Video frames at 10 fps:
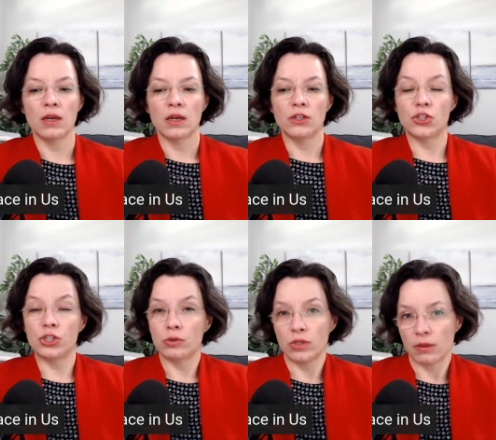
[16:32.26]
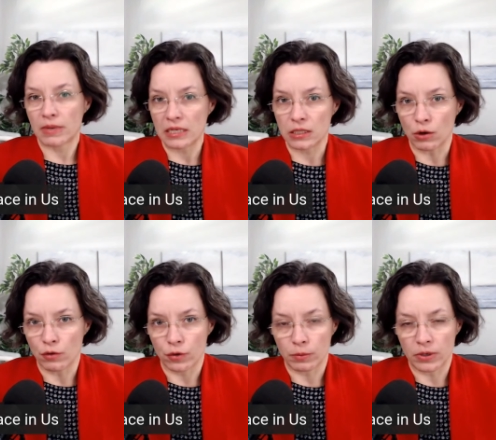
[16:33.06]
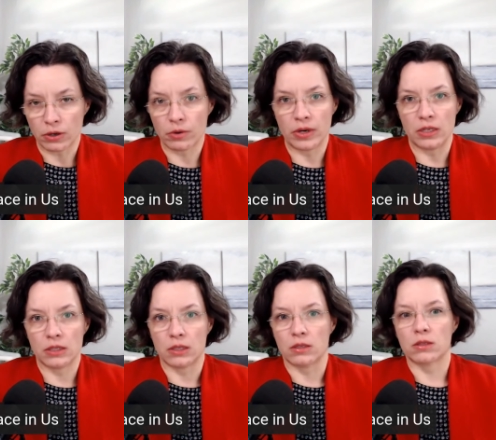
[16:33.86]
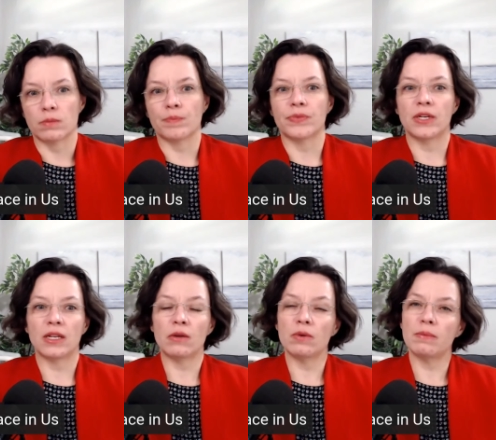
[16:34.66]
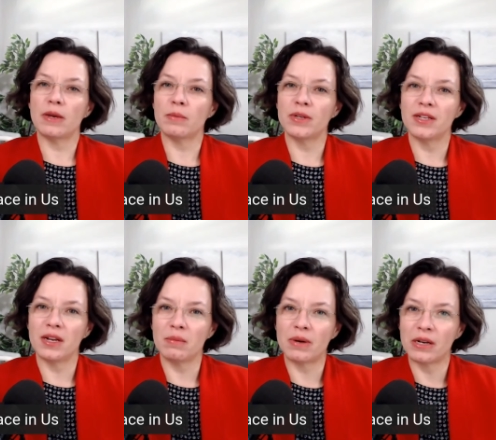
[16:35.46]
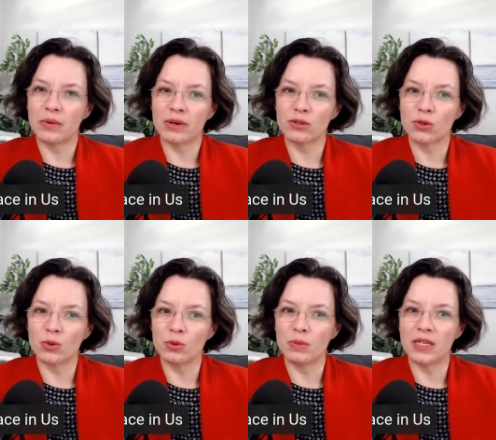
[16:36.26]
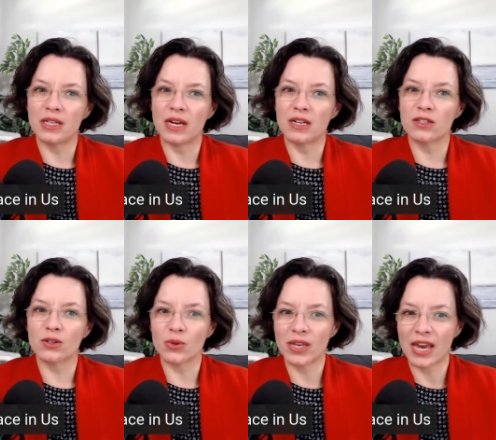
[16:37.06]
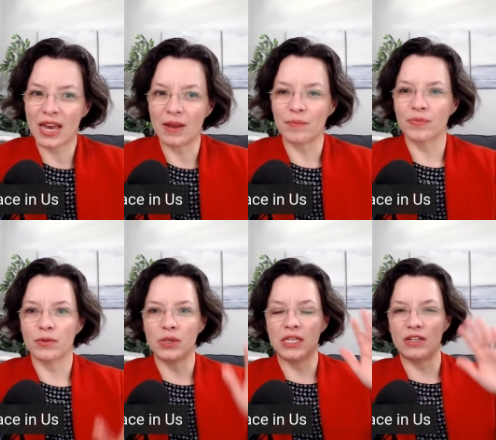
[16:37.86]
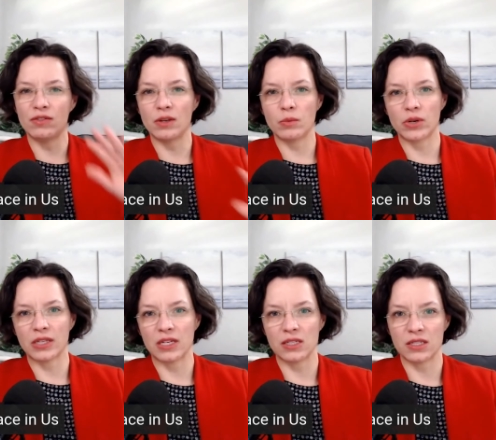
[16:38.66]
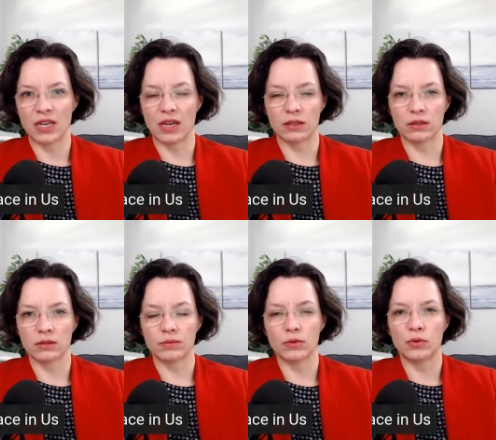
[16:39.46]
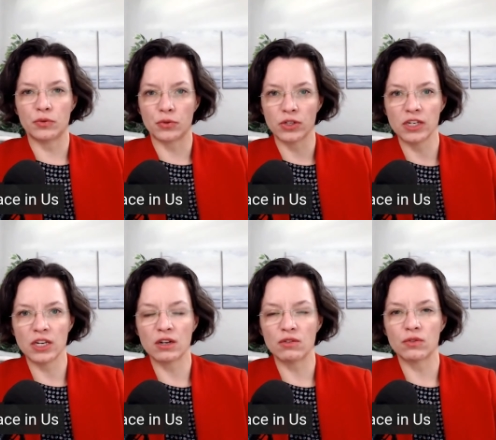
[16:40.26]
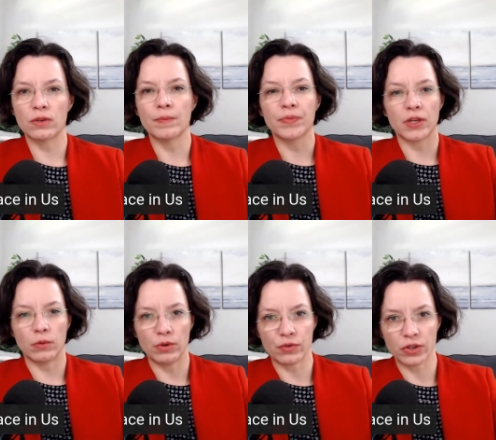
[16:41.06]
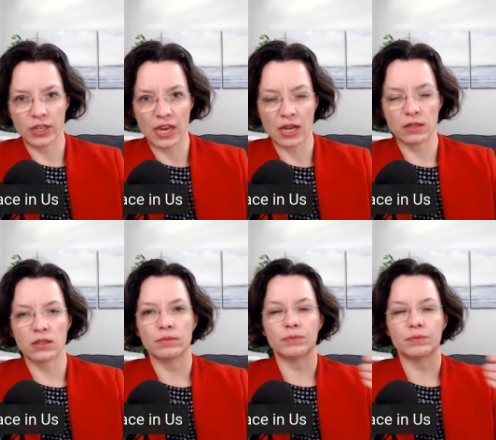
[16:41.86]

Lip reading: shielding myself from their criticism. Then I remember that Emmanuel told me that it's okay. We leave them where they stand, we forgive and we forget,